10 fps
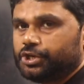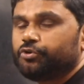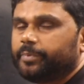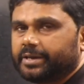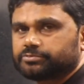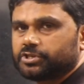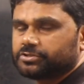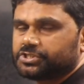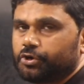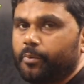Q by
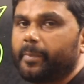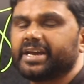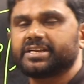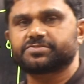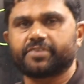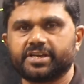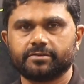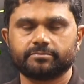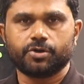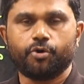epsilon 0 minus phi,
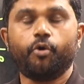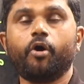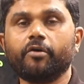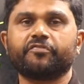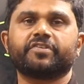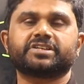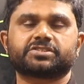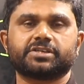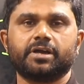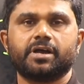of
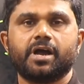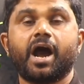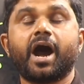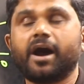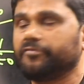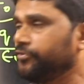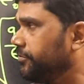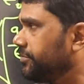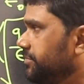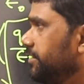which half
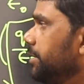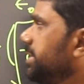of it will